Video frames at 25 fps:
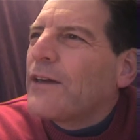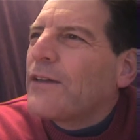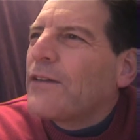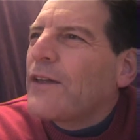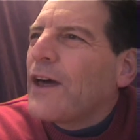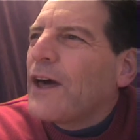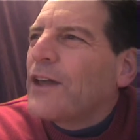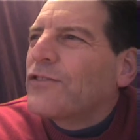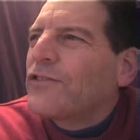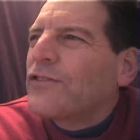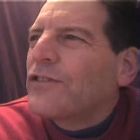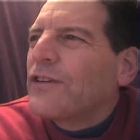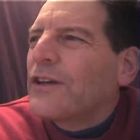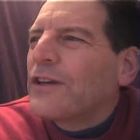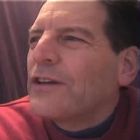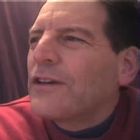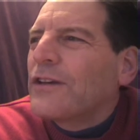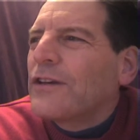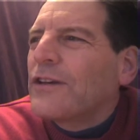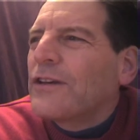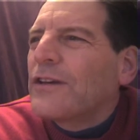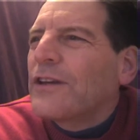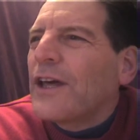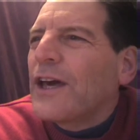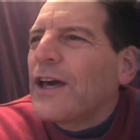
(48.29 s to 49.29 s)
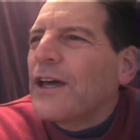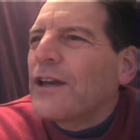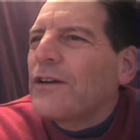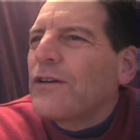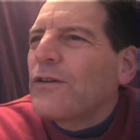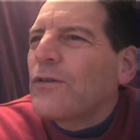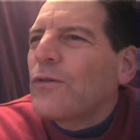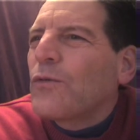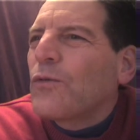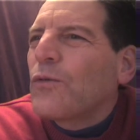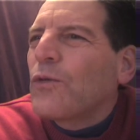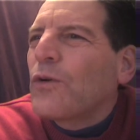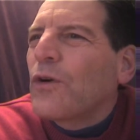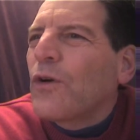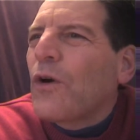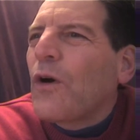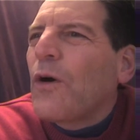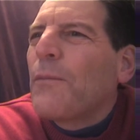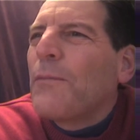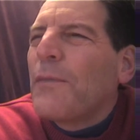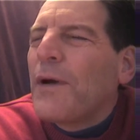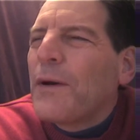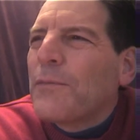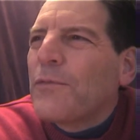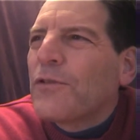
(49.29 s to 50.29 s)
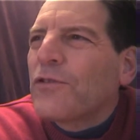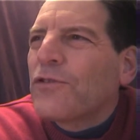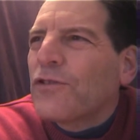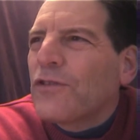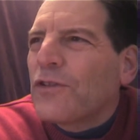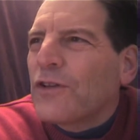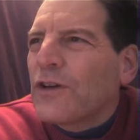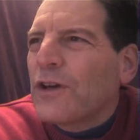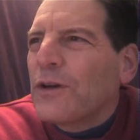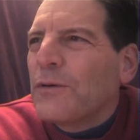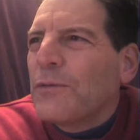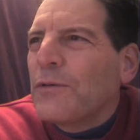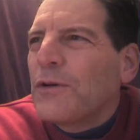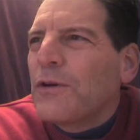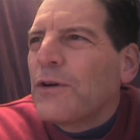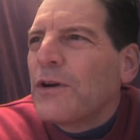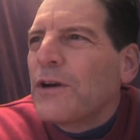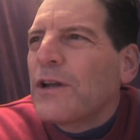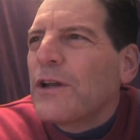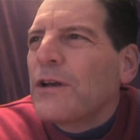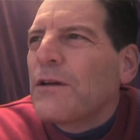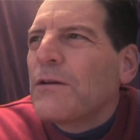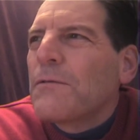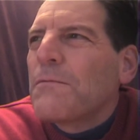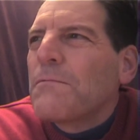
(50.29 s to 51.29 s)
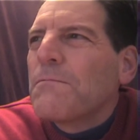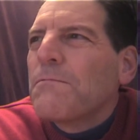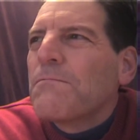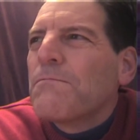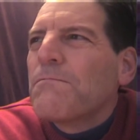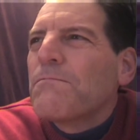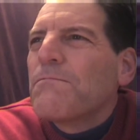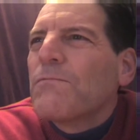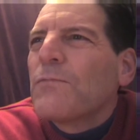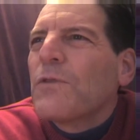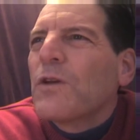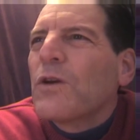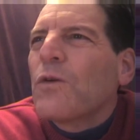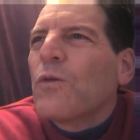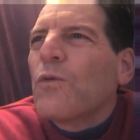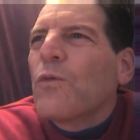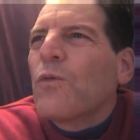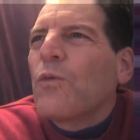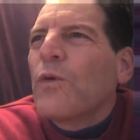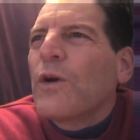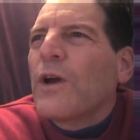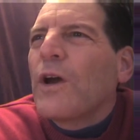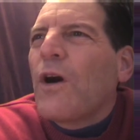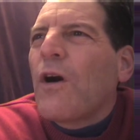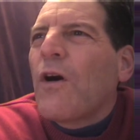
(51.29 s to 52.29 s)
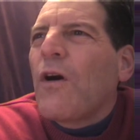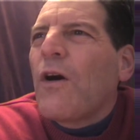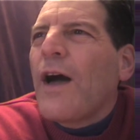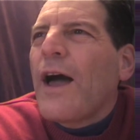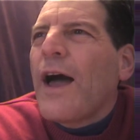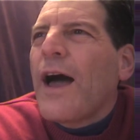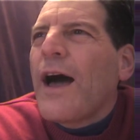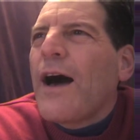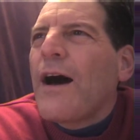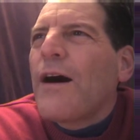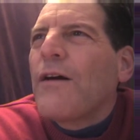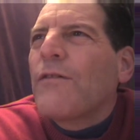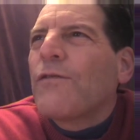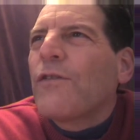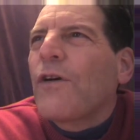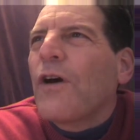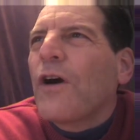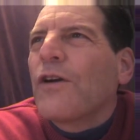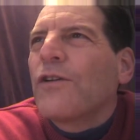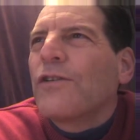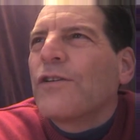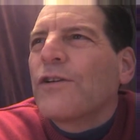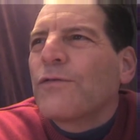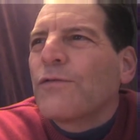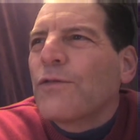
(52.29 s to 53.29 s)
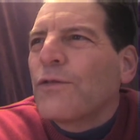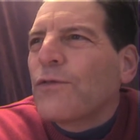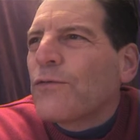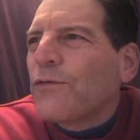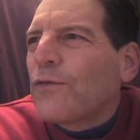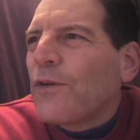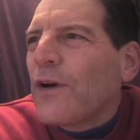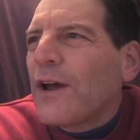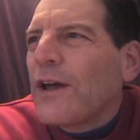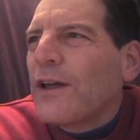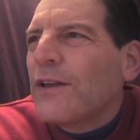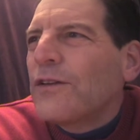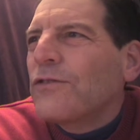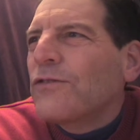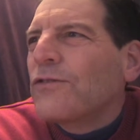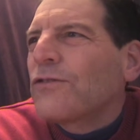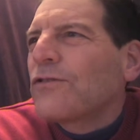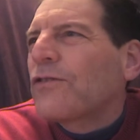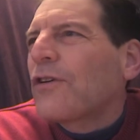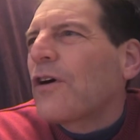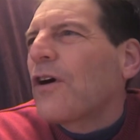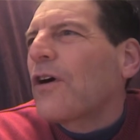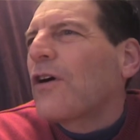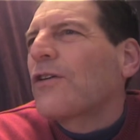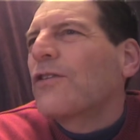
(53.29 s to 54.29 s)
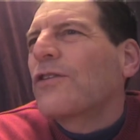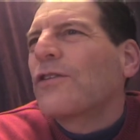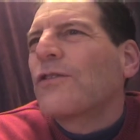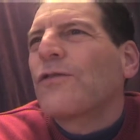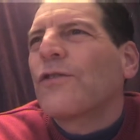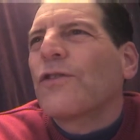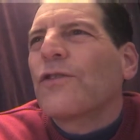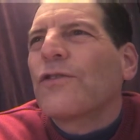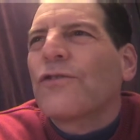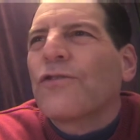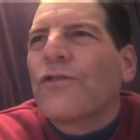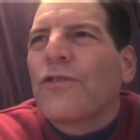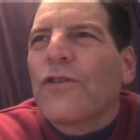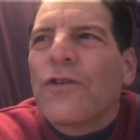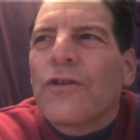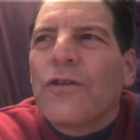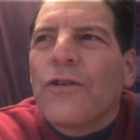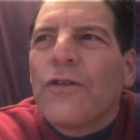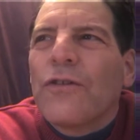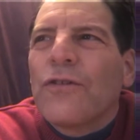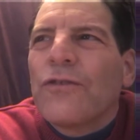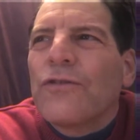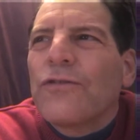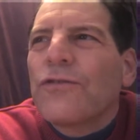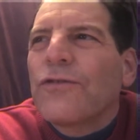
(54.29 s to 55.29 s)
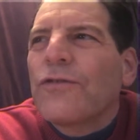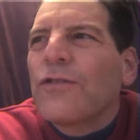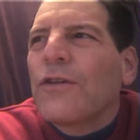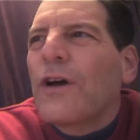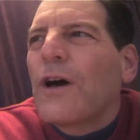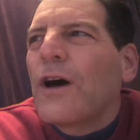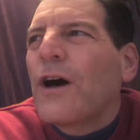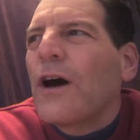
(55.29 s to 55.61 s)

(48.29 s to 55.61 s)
That's that that we're all members of the community. We all have our different friends, our different circles.